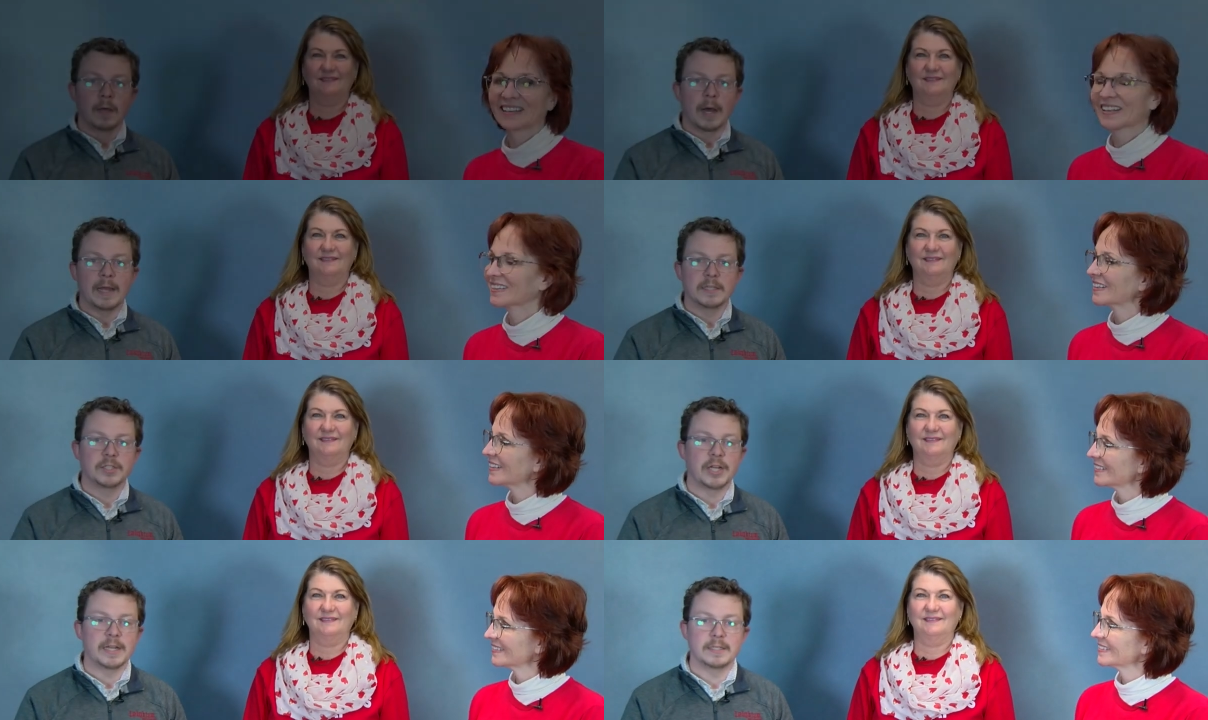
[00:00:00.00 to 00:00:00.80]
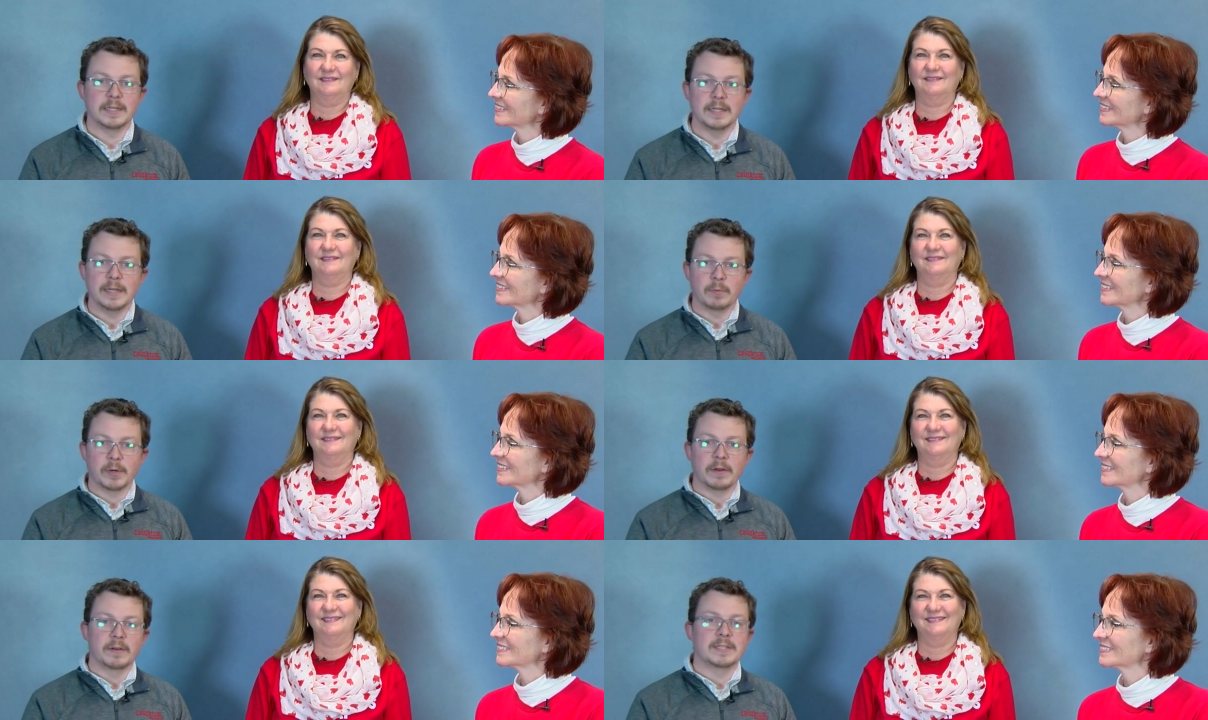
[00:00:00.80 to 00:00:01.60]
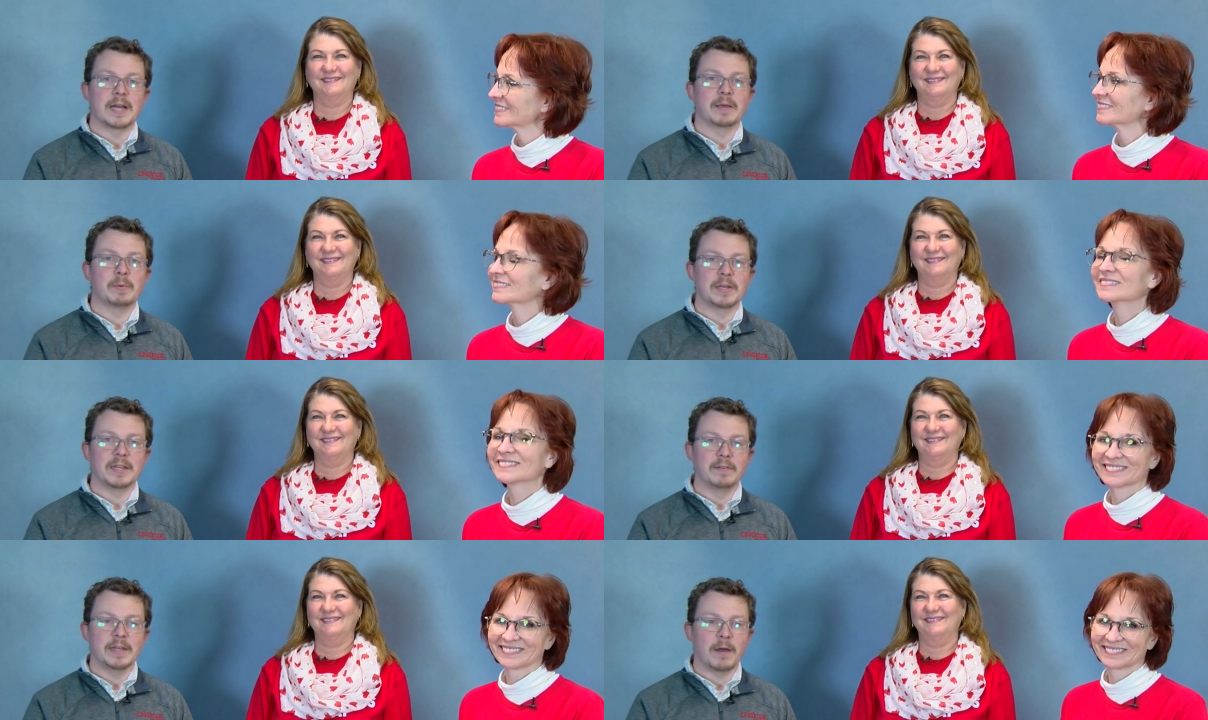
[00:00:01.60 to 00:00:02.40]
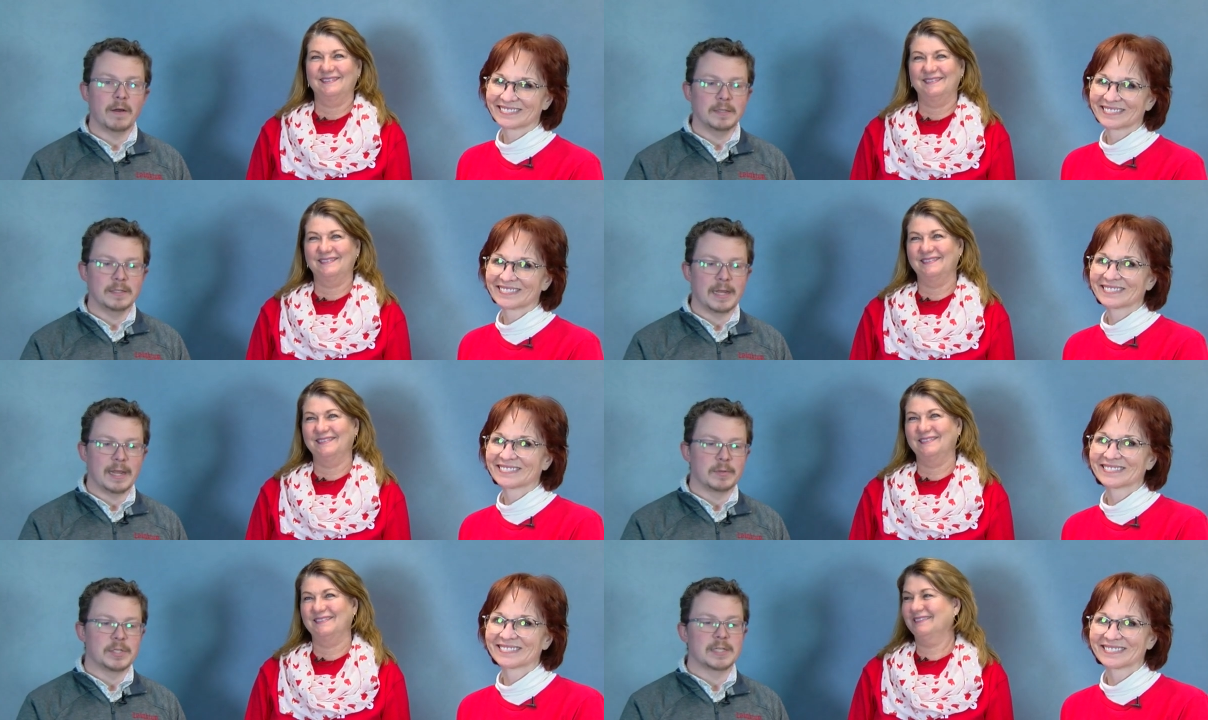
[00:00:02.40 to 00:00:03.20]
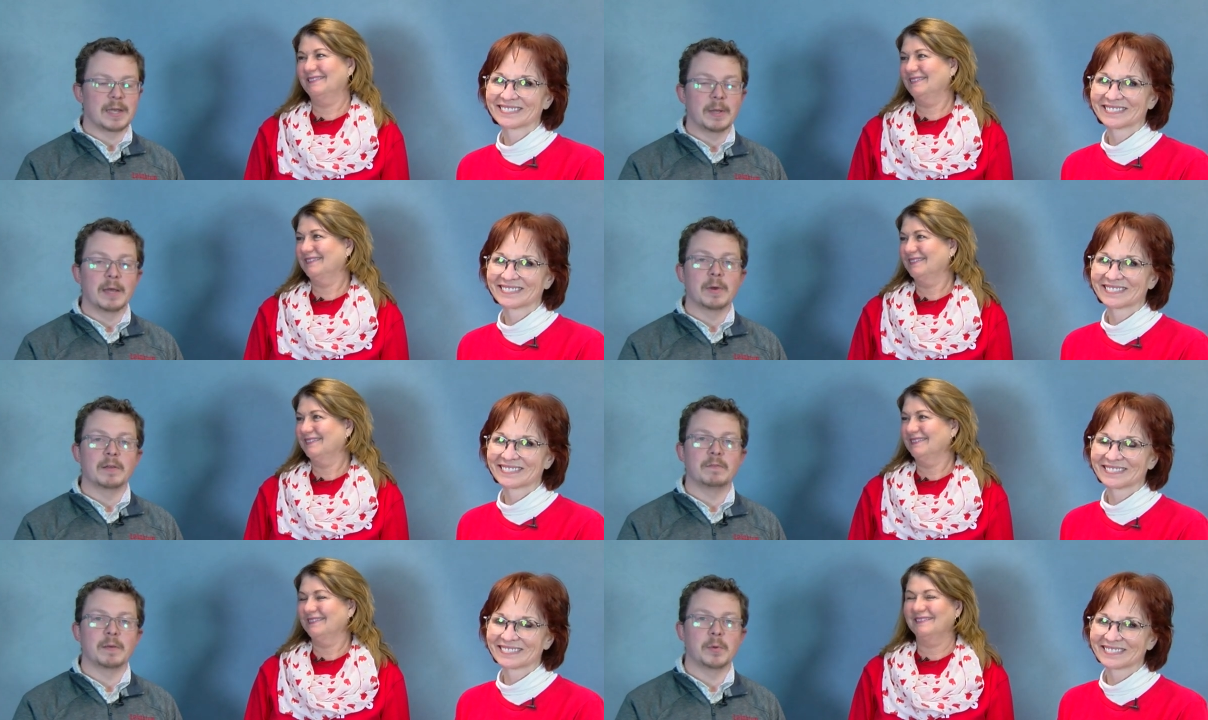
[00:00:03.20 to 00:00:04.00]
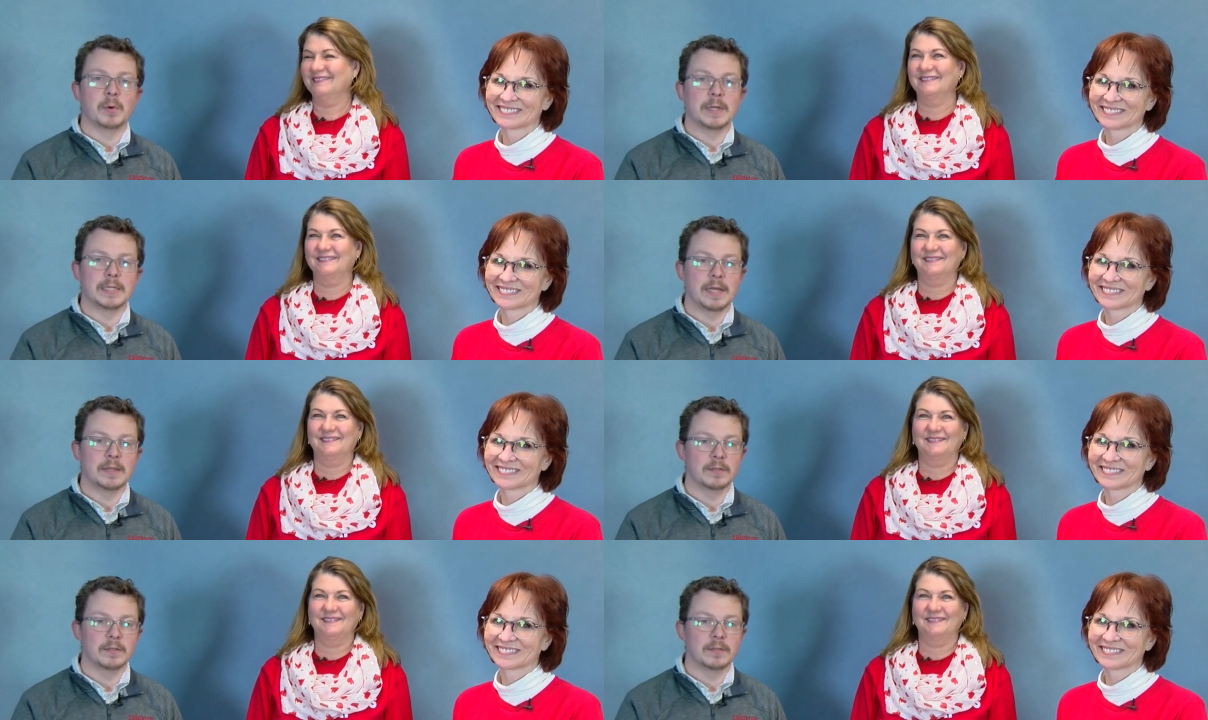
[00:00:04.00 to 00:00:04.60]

Speaker 1: Hi, it's JT, and we're here to talk about Giving Hearts Day, which is coming up on February 10th.